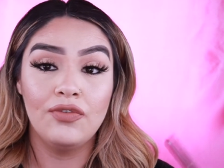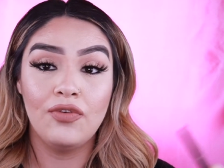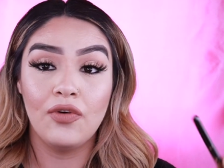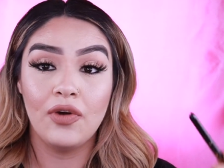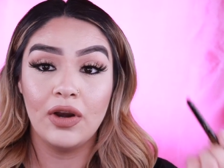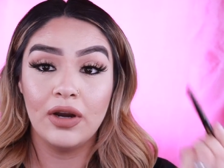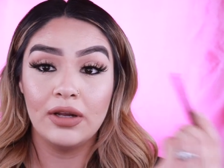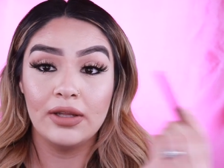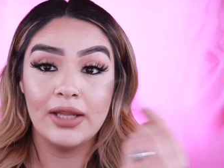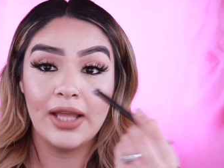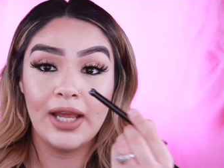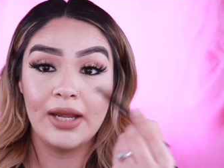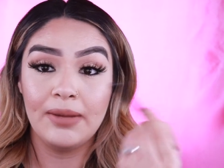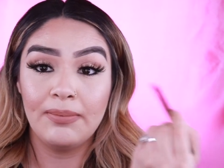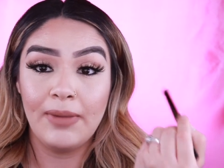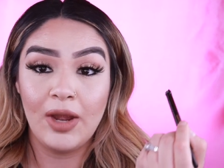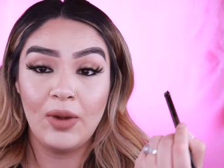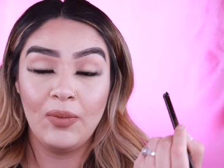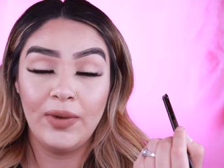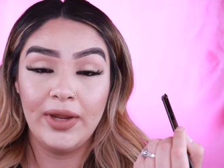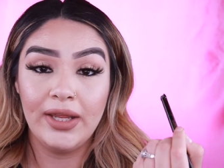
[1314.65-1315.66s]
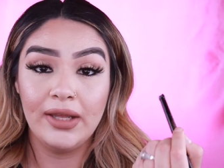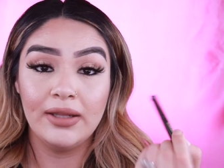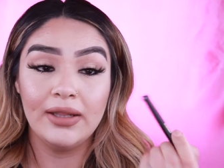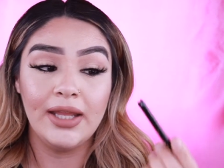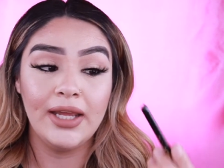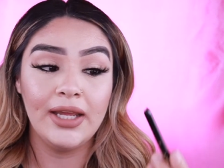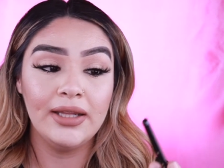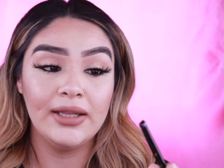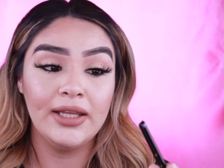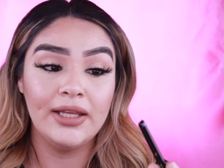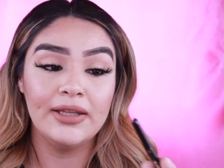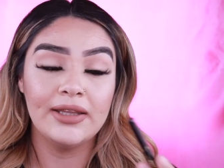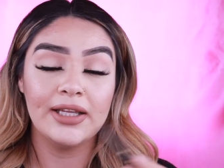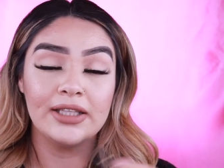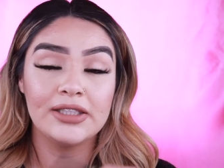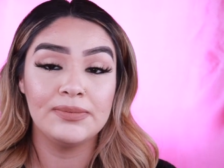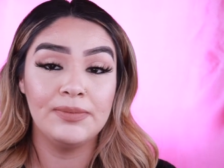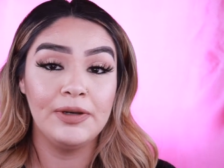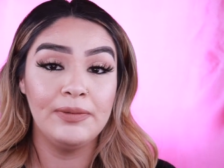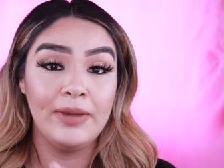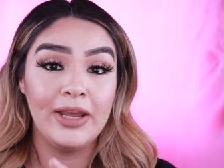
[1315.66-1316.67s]
for like my wing lately
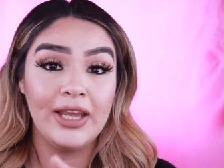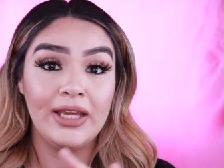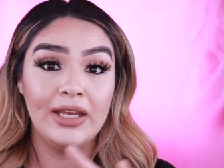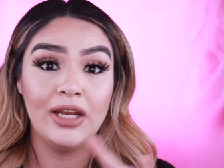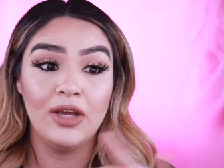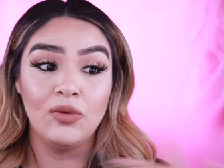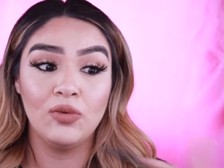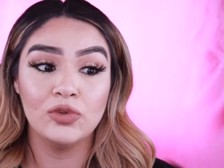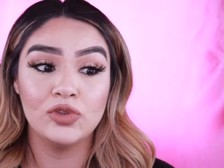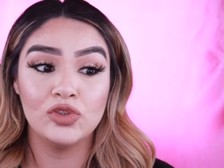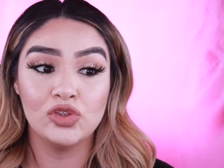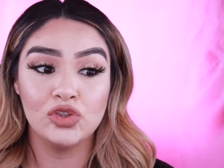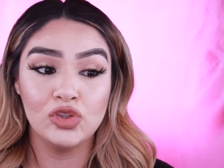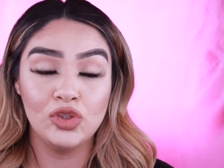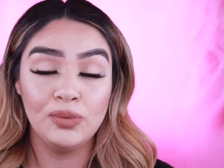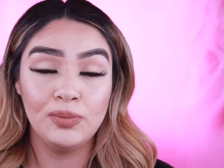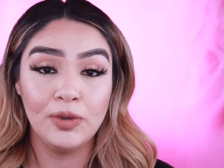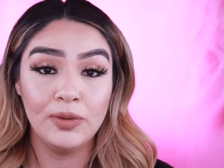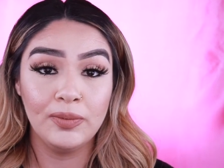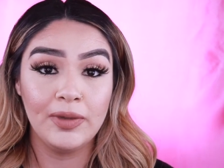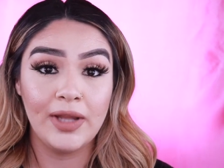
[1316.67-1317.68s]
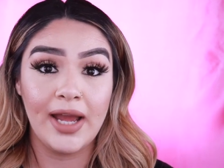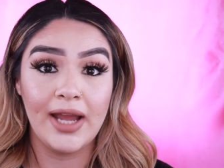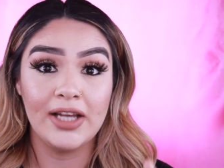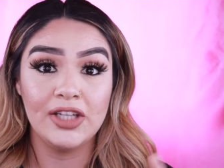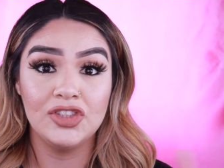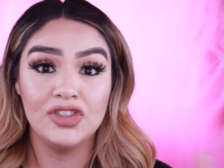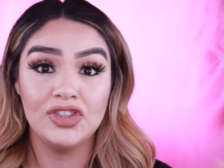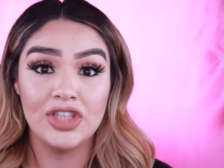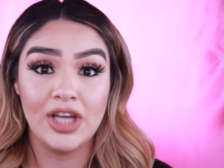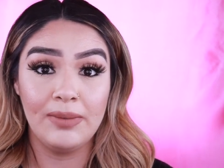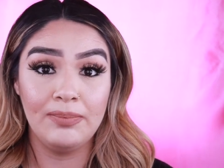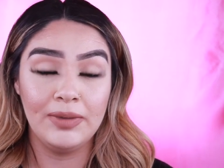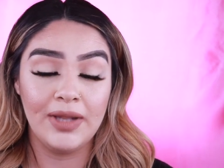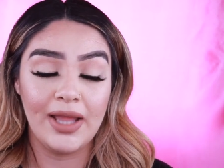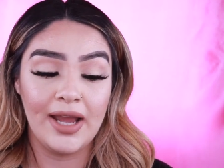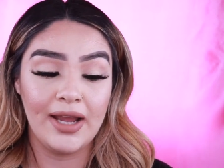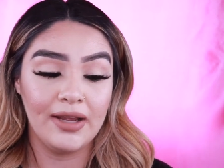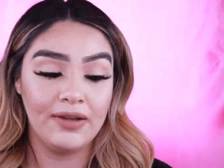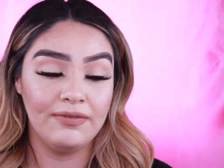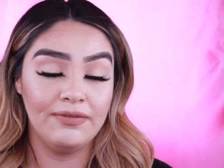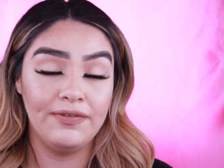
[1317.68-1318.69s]
that's been making it super black jet
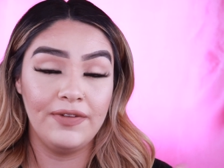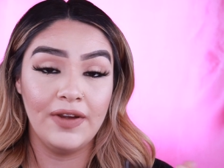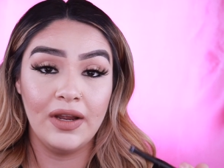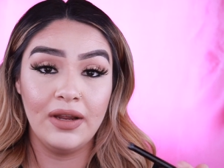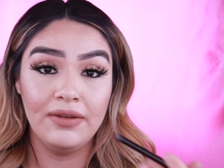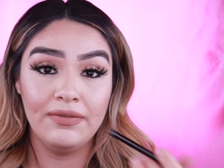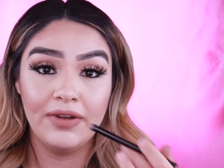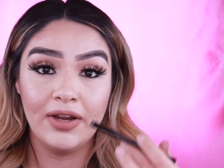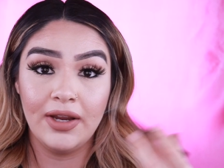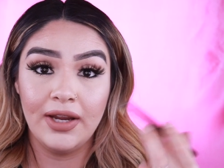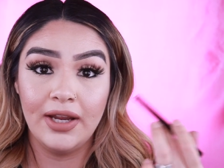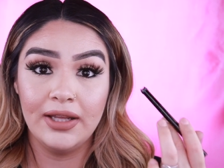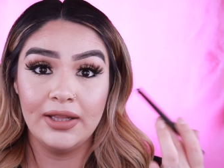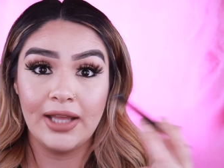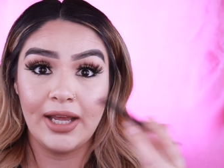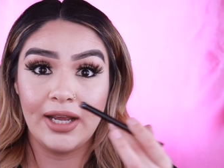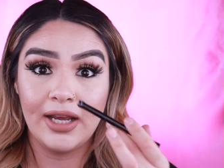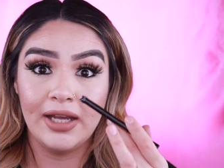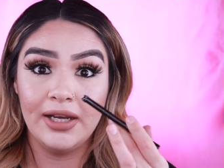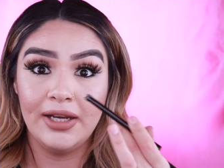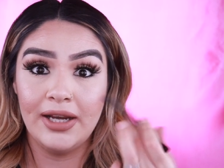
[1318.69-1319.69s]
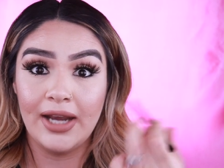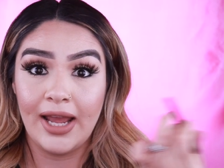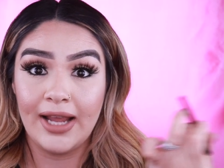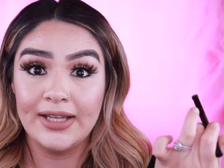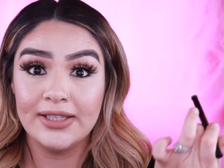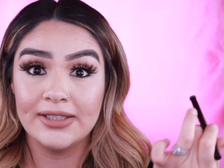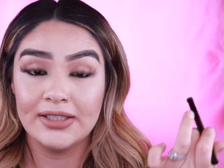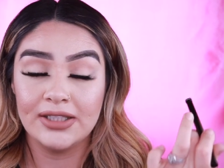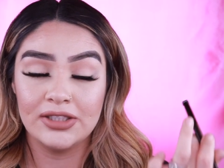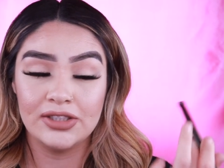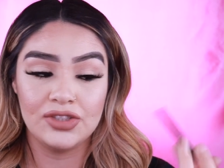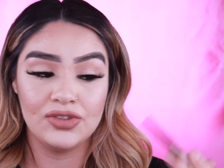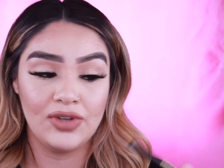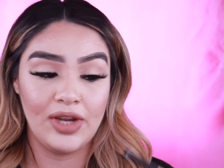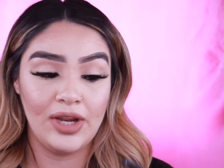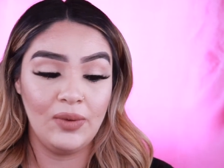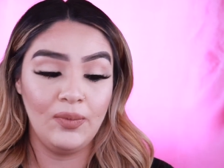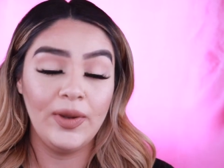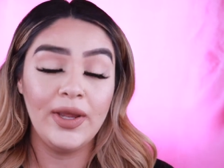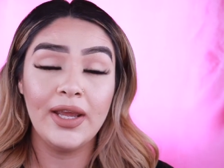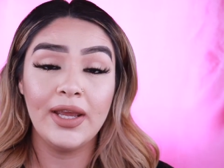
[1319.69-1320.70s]
black very very like a nice
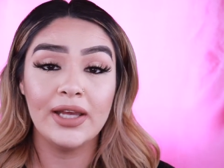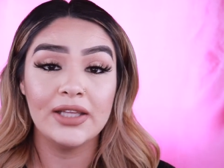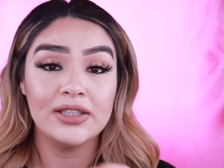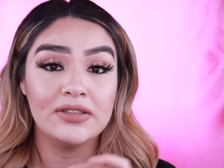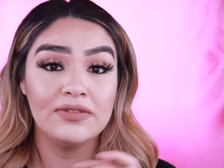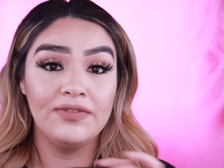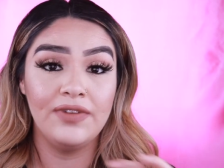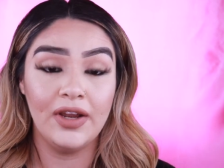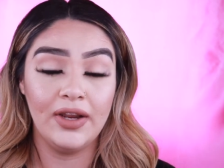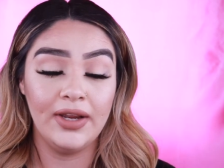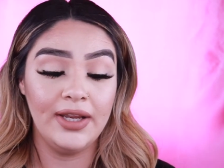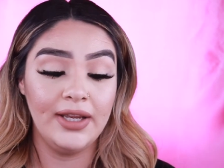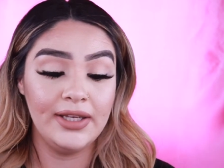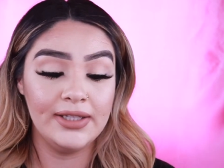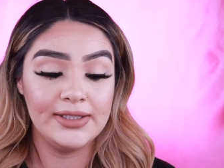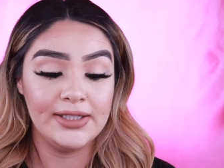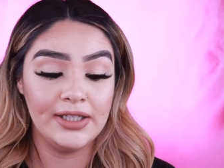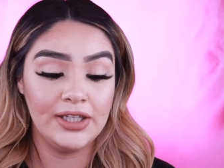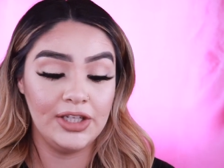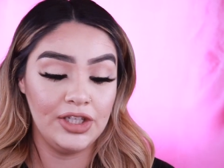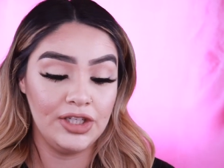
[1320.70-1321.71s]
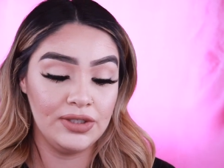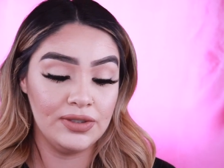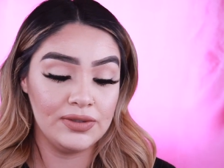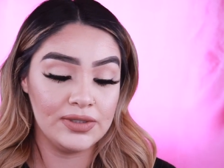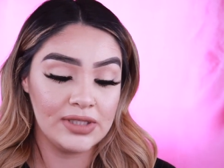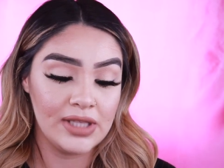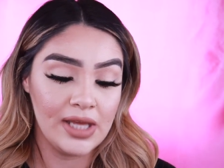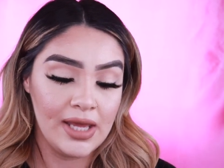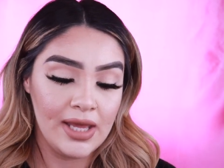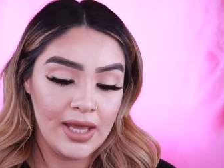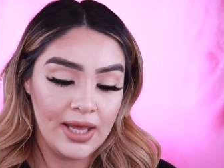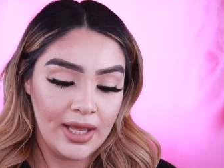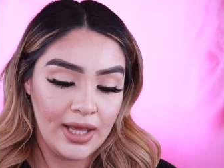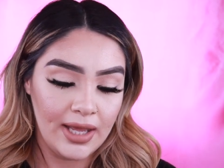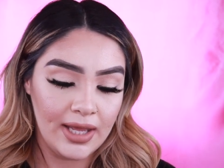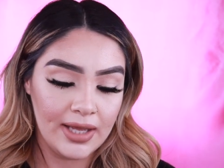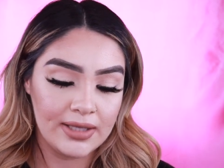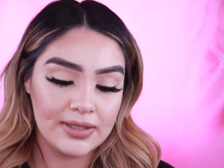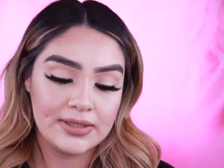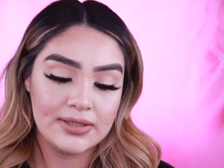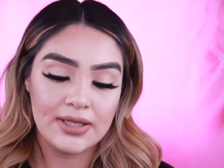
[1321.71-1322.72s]
straight wing it's very easy to use
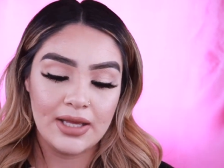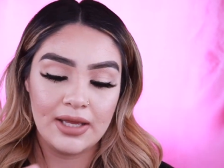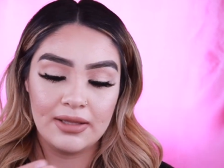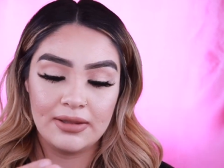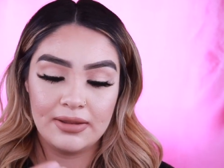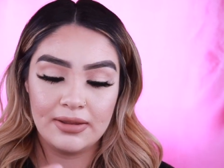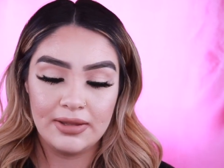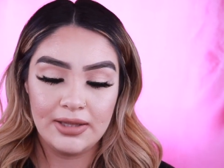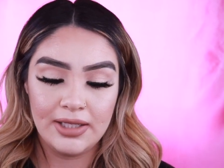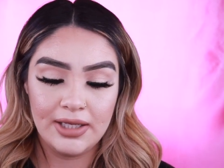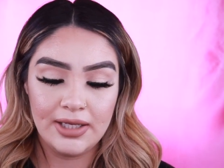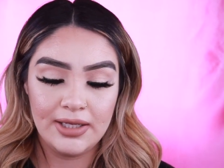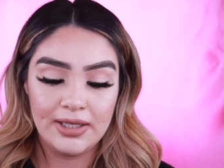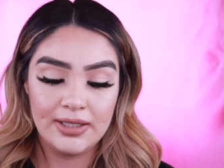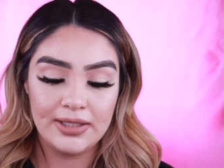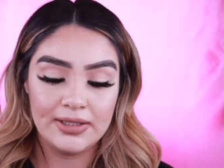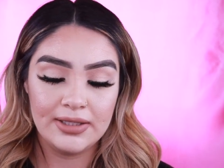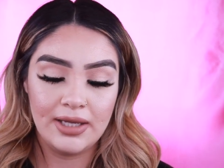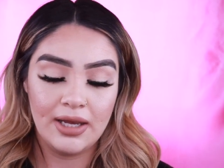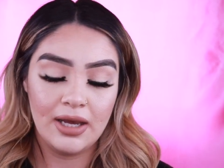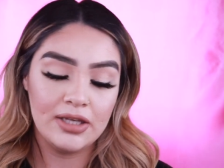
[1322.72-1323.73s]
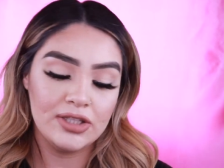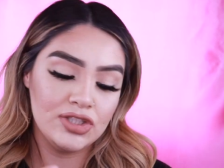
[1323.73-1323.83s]
is the